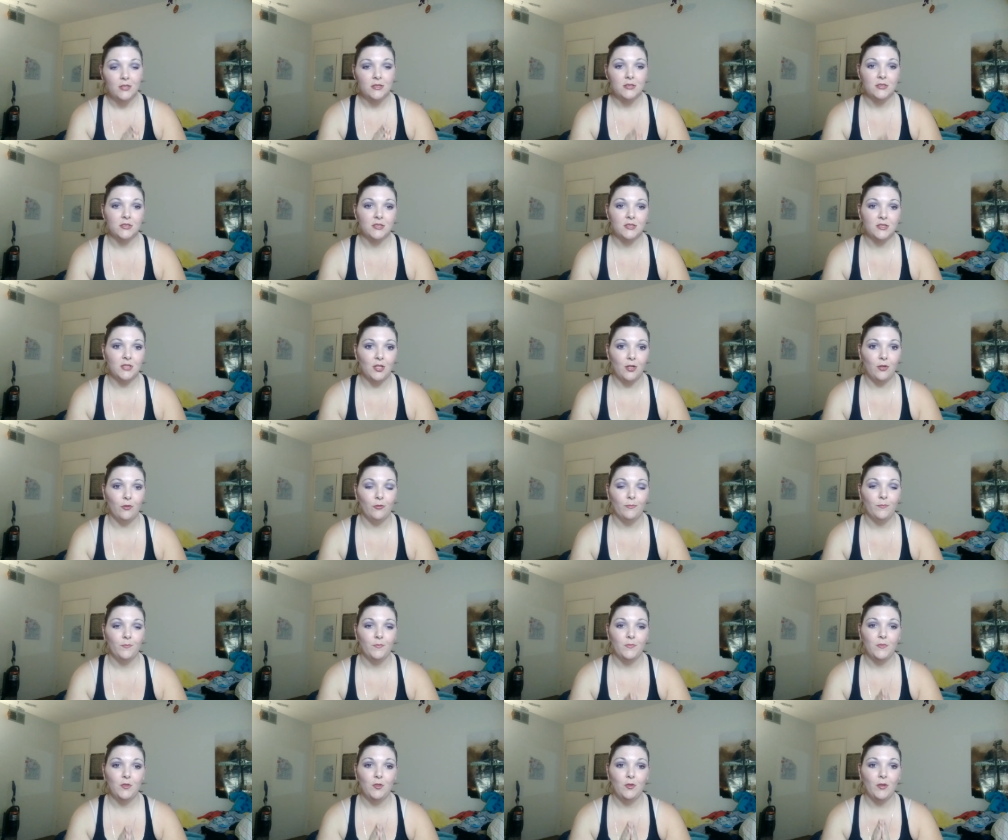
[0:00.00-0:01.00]
So
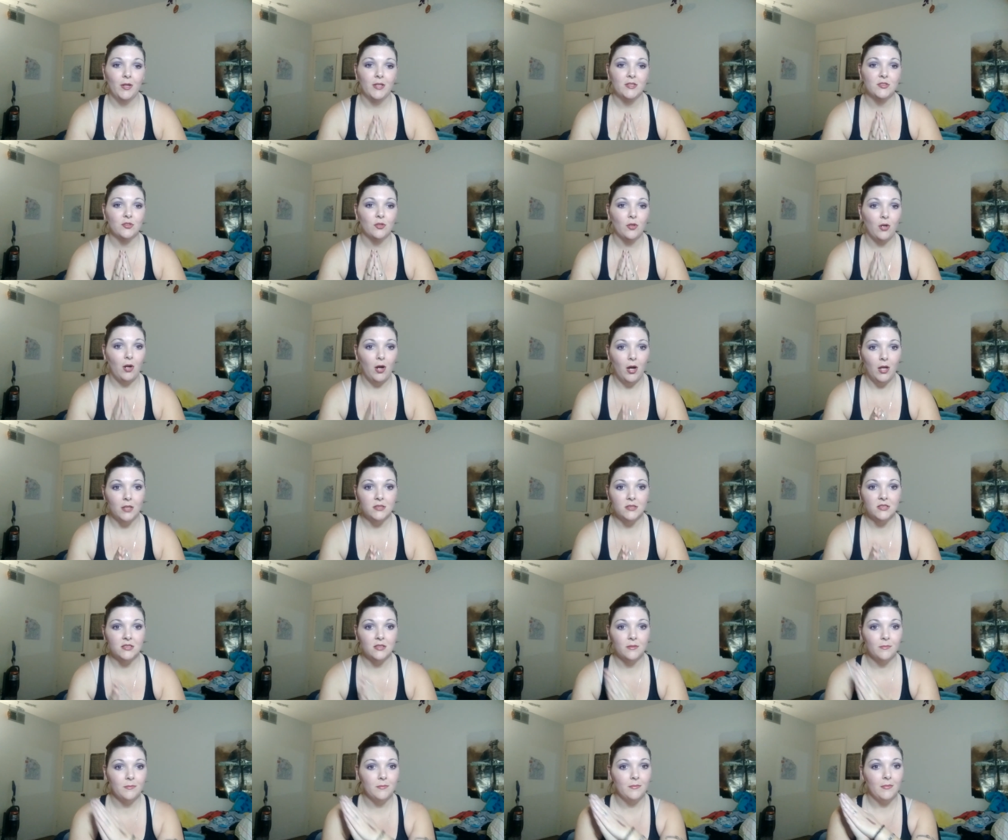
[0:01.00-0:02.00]
you guys are
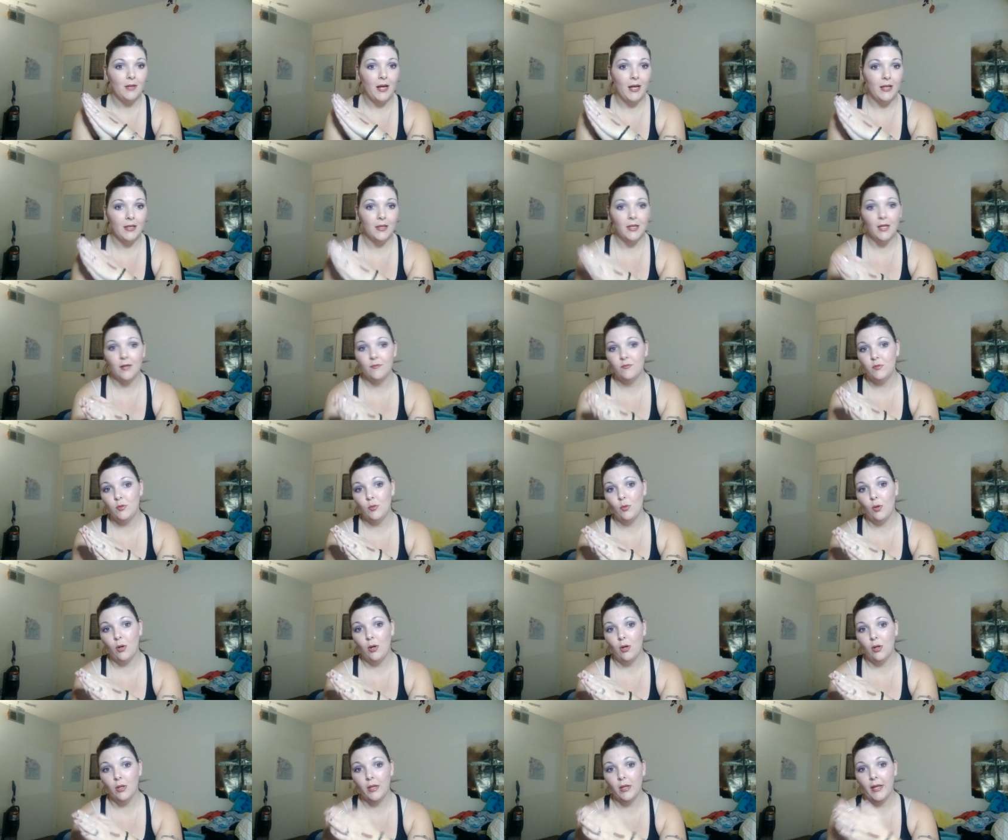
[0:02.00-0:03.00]
awesome. I love you
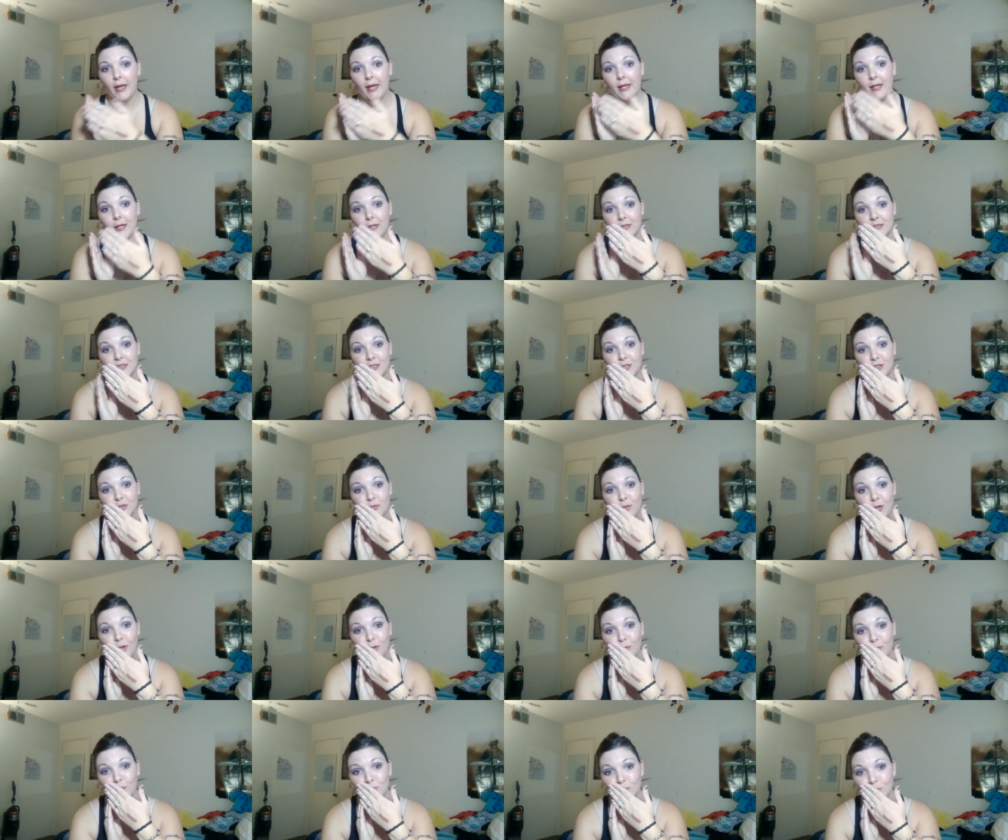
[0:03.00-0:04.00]
all, and I'll see you
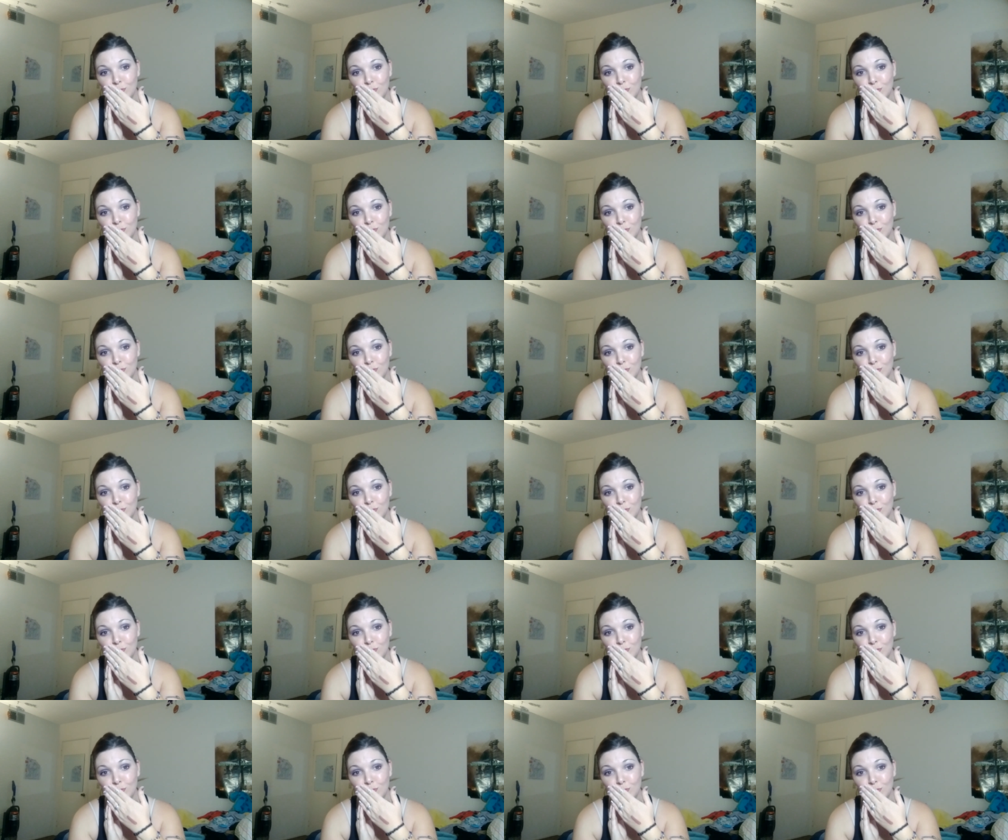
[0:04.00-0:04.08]
tomorrow.